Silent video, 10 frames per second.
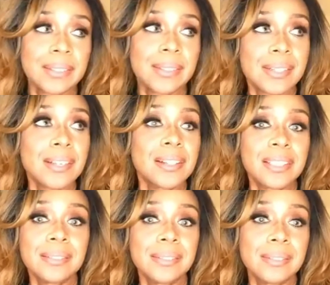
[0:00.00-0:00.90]

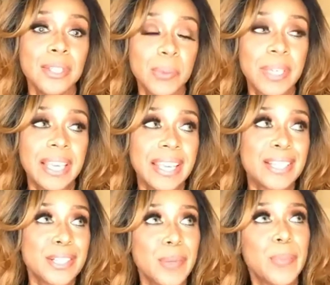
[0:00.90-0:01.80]
we can get
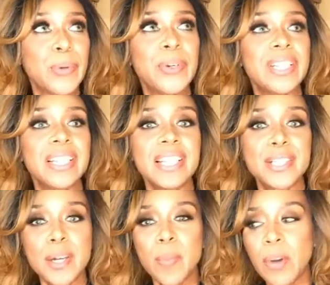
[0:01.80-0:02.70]
sunburn and
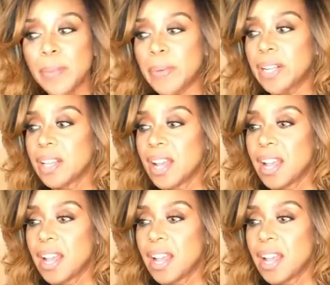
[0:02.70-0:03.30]
somewhat, but